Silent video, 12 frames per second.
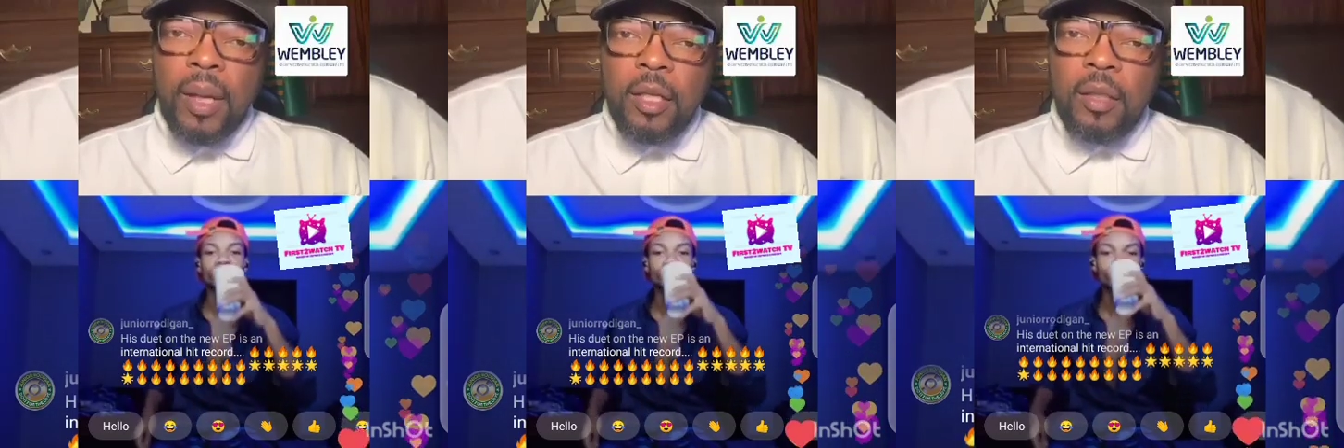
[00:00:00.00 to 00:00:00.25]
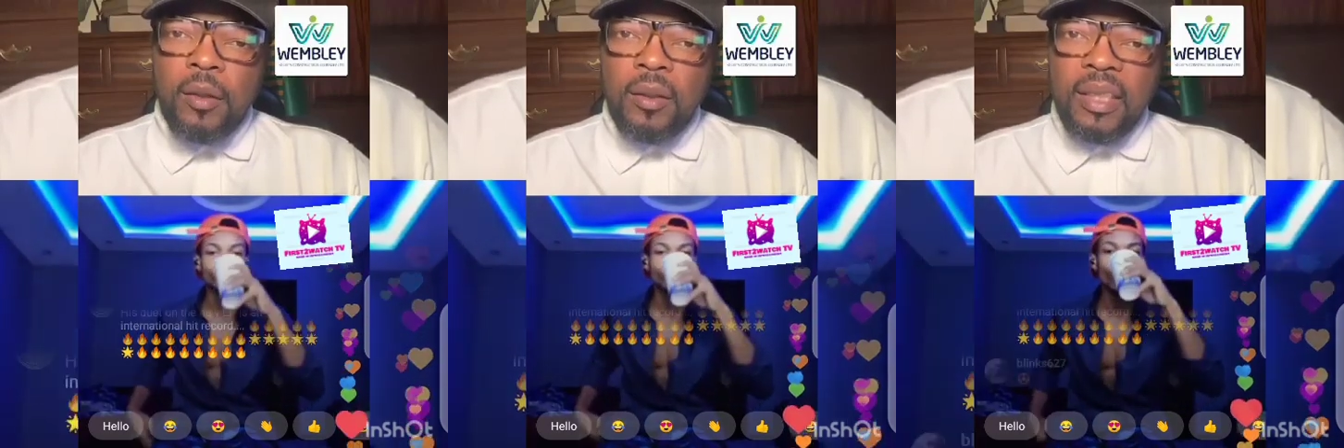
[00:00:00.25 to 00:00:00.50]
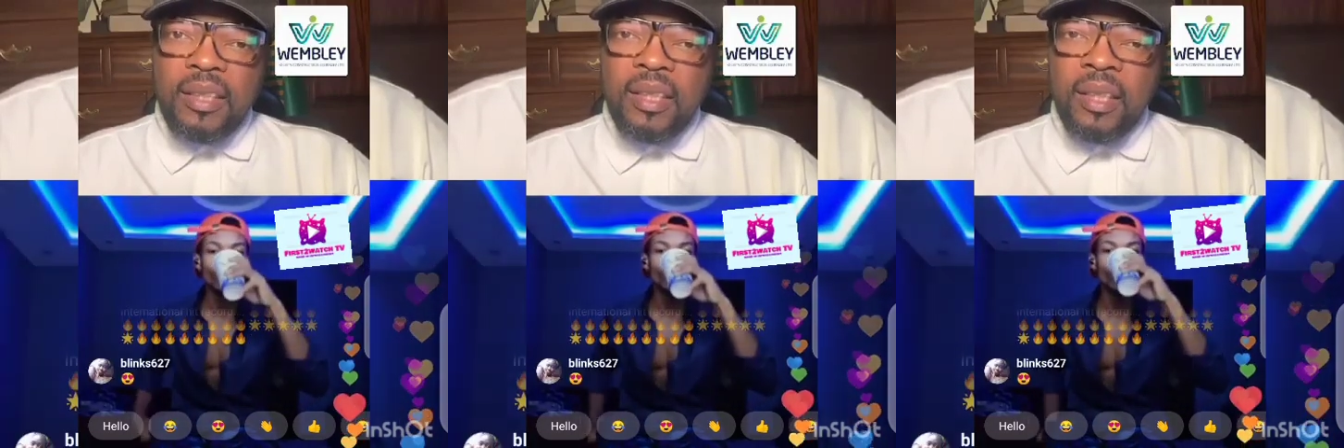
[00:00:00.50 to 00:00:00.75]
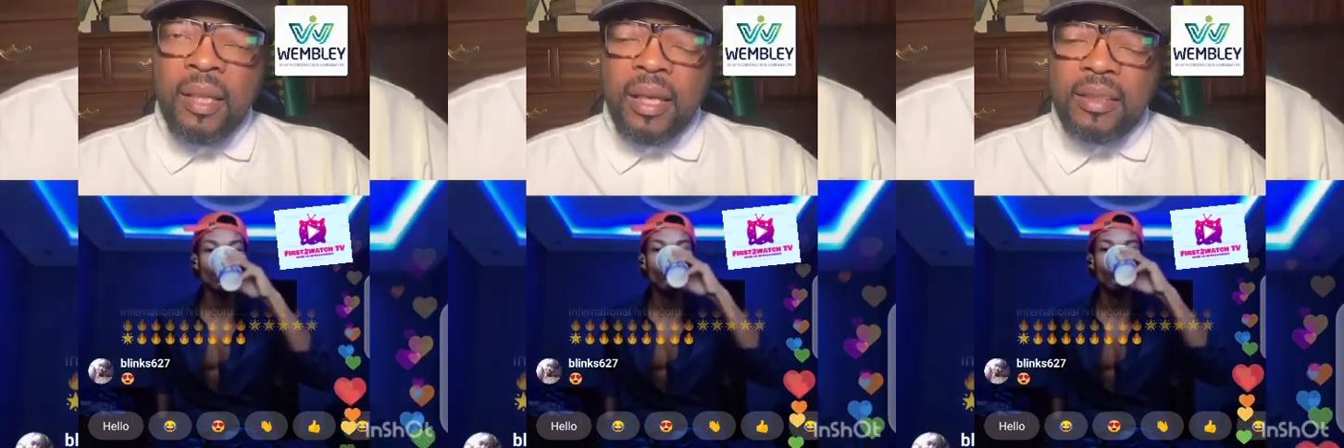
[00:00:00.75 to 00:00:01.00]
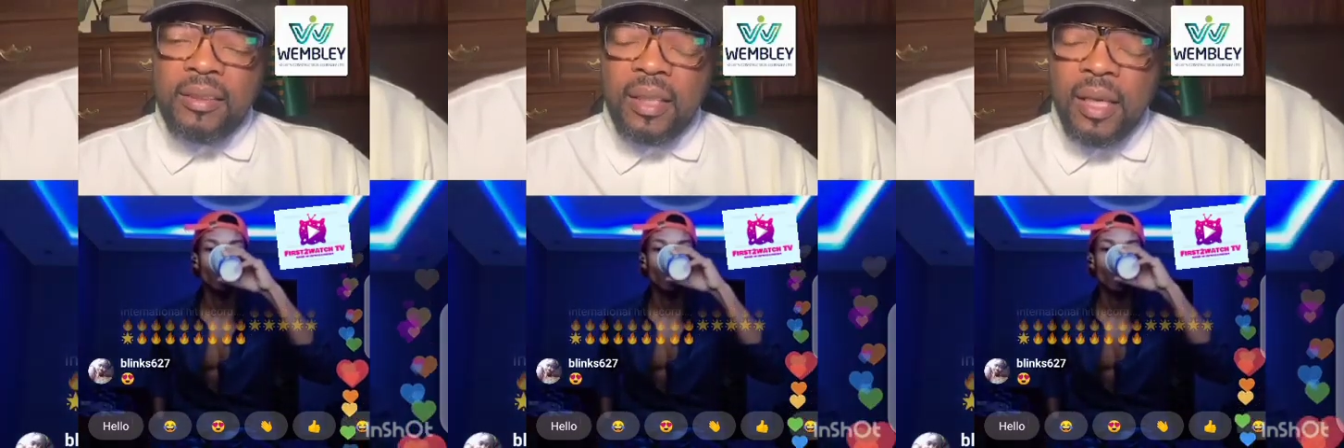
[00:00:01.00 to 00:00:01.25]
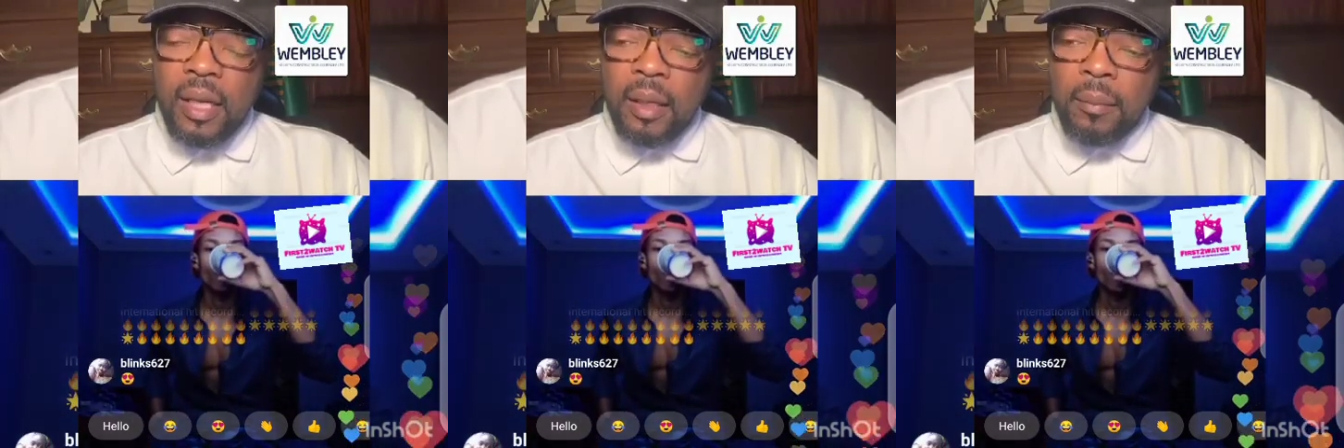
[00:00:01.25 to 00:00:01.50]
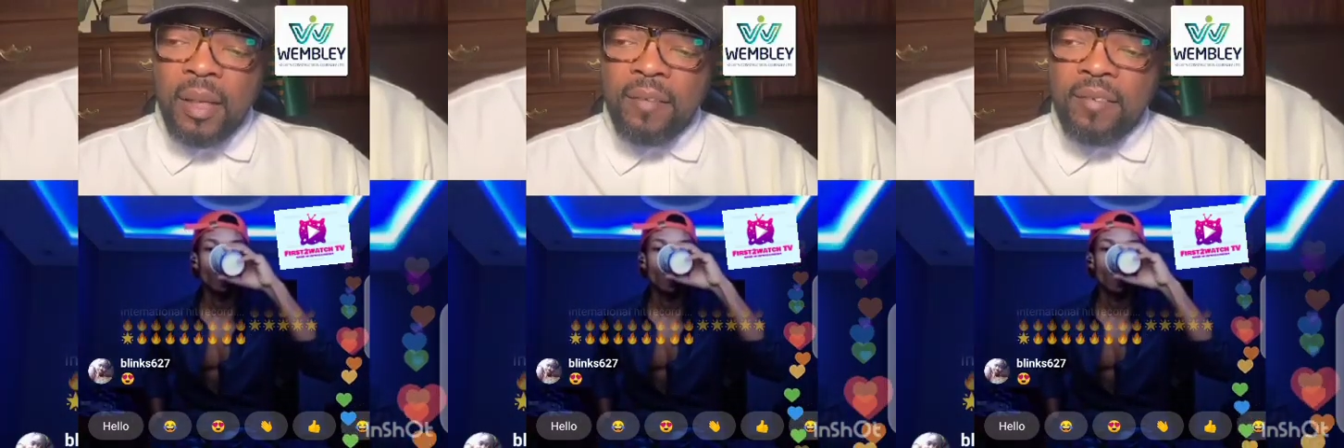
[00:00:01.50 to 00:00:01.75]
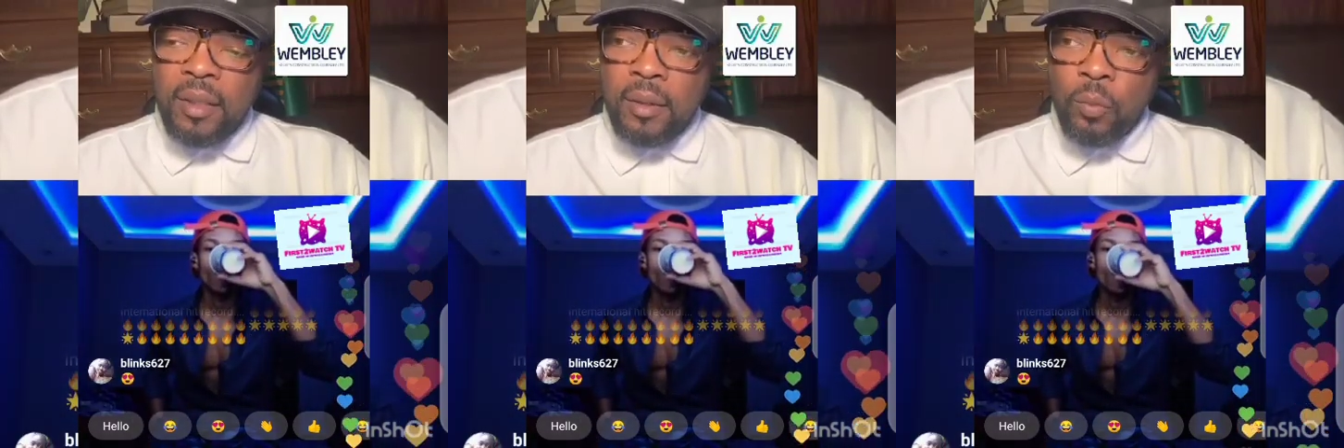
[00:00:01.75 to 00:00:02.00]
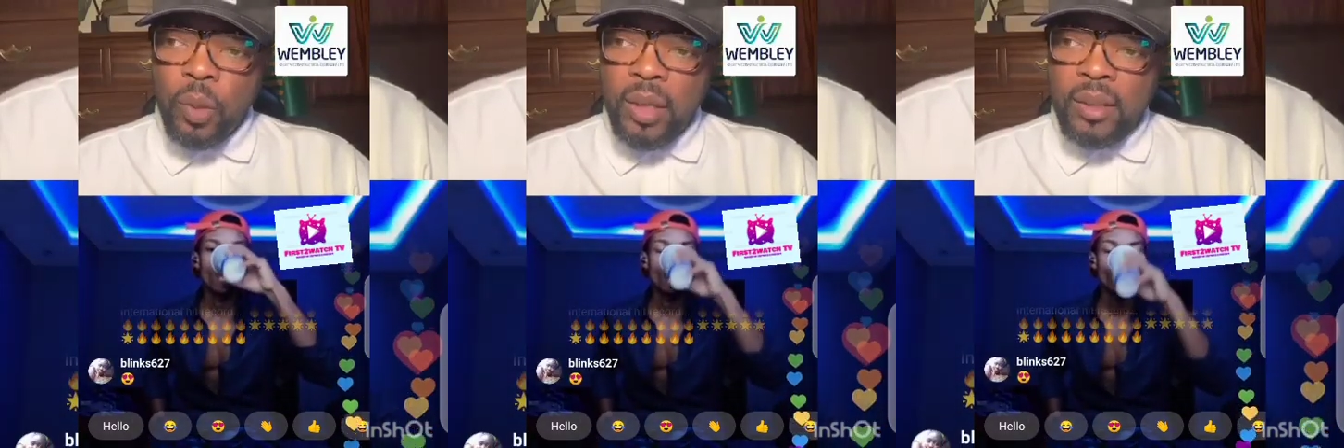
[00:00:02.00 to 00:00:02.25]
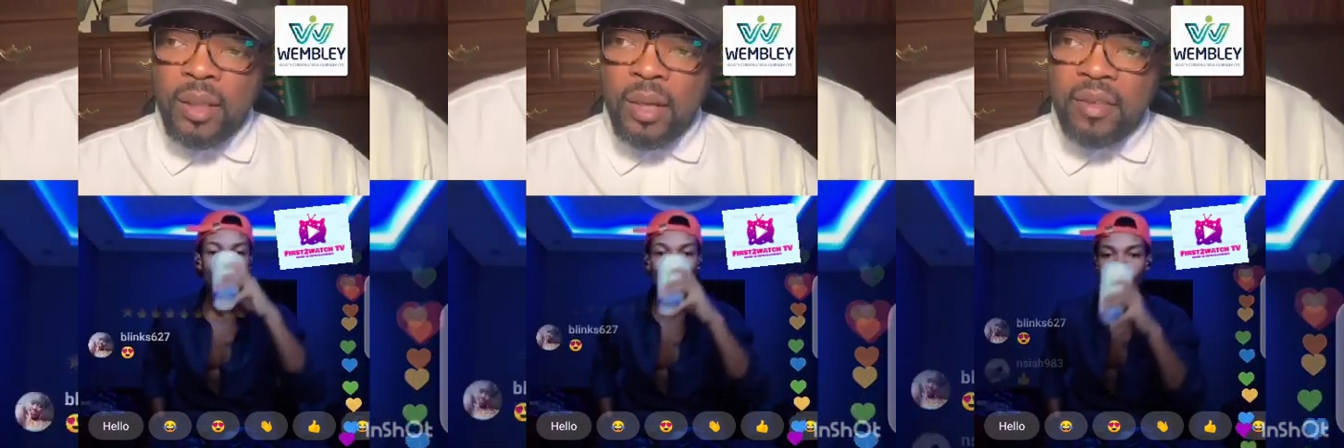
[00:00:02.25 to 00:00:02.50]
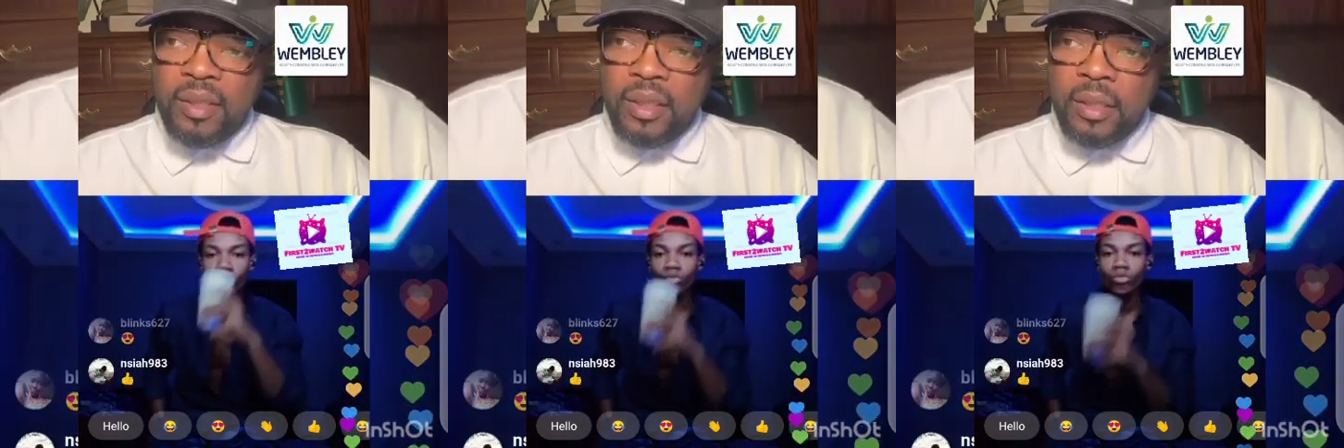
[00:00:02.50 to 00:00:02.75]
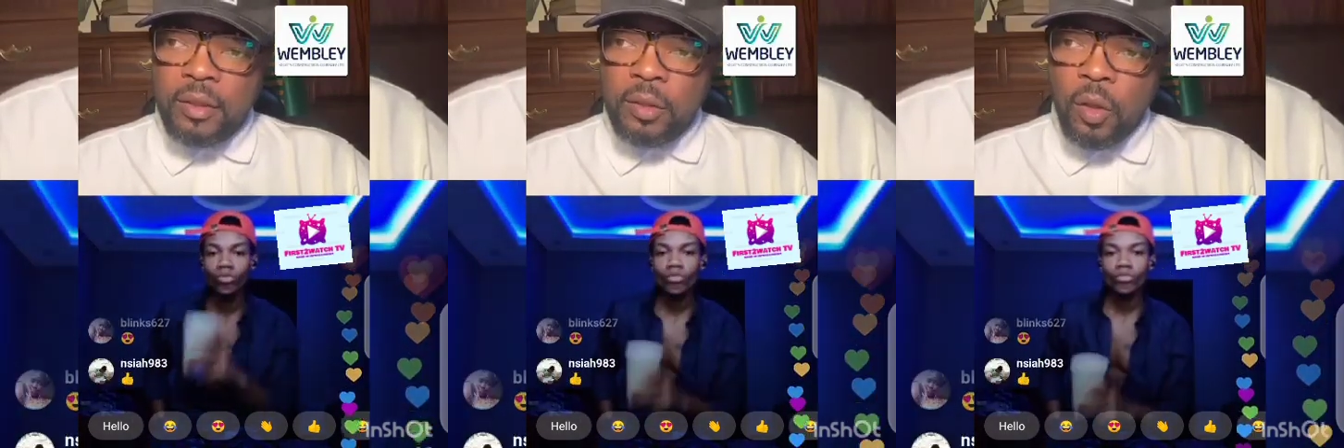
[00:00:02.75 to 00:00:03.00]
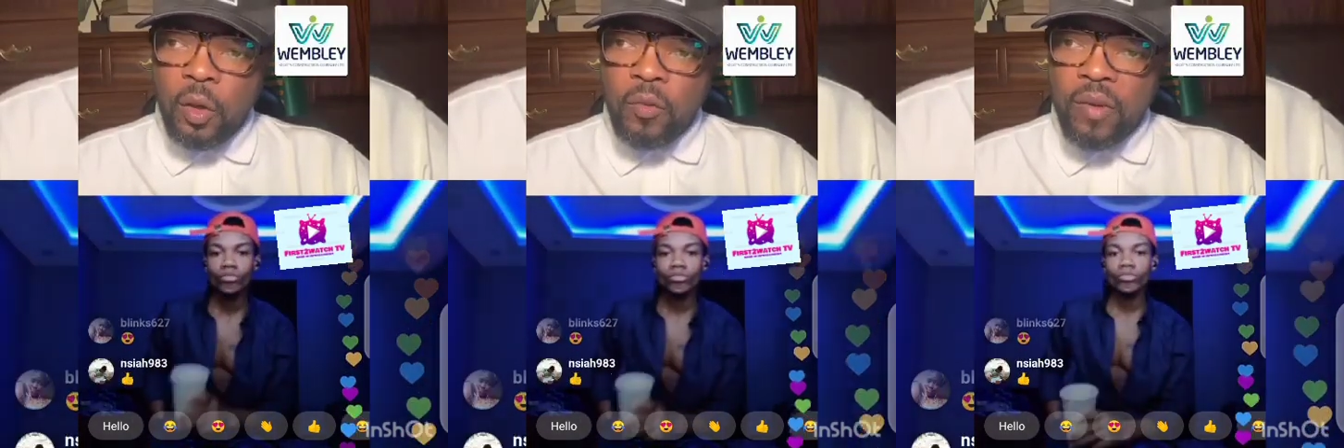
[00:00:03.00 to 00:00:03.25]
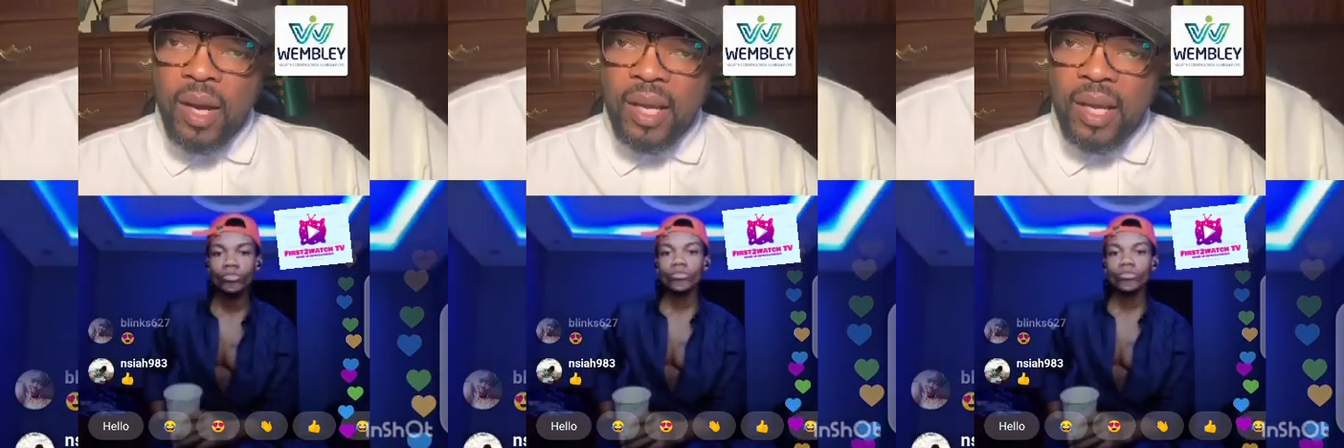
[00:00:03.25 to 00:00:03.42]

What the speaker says: But the thing is, even when everything is over,